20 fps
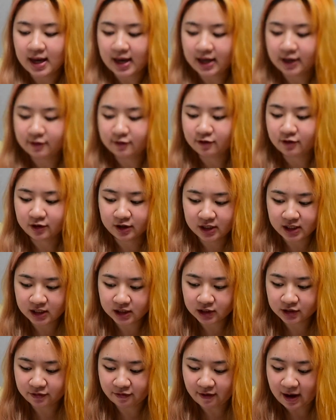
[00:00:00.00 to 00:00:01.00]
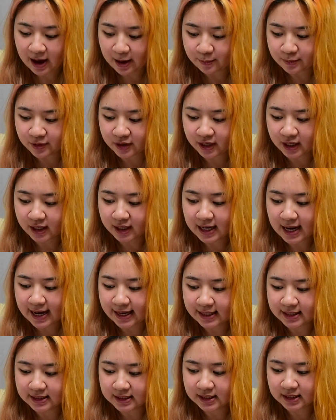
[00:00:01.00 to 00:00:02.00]
And for each fabric,
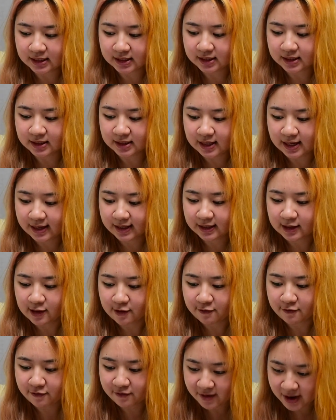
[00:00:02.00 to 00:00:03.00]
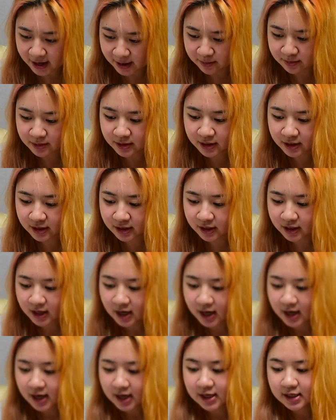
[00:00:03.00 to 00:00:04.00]
I need like the fiber,
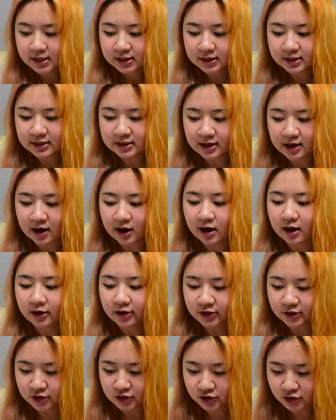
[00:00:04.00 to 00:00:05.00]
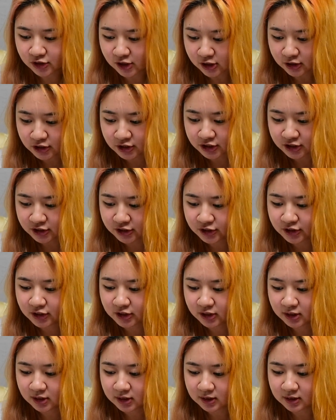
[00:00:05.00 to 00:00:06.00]
the
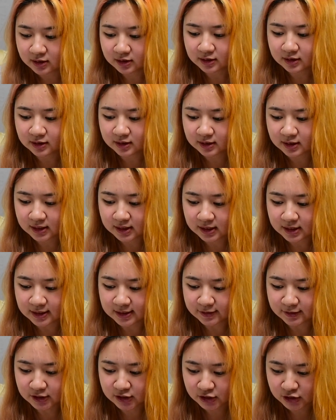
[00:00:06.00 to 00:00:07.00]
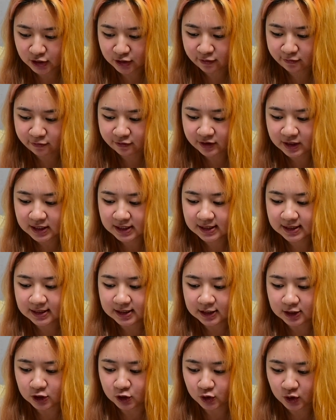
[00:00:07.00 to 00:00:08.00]
construction, the surface,
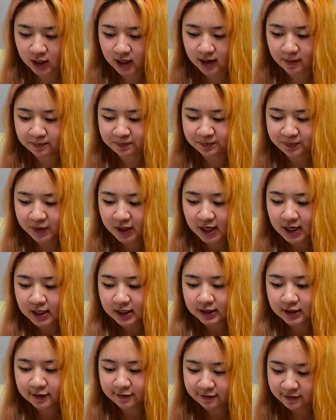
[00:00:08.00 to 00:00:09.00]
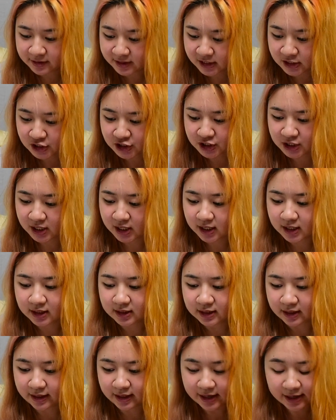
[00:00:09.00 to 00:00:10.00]
the drape, the finishing,
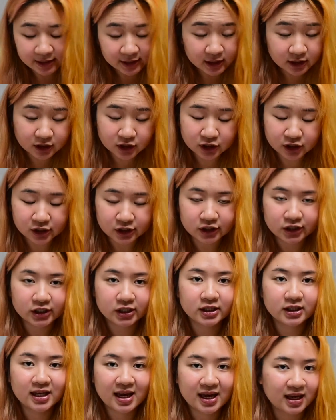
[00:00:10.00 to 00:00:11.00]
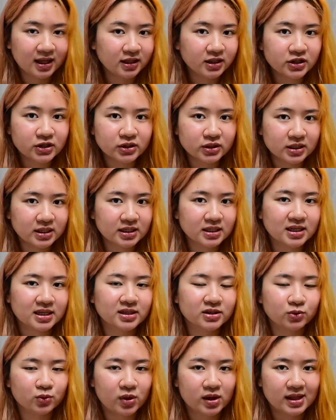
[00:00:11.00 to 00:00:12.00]
the care instruction, and uses,
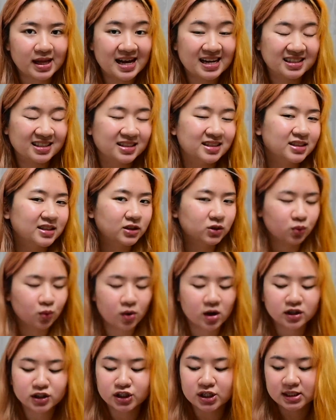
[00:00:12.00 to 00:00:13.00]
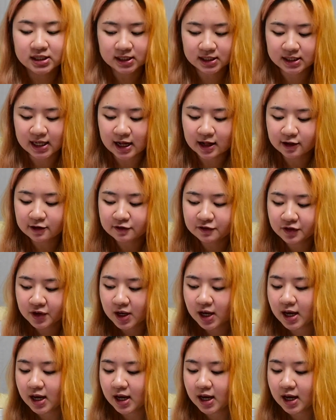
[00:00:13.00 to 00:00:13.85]
as well as the swatch itself.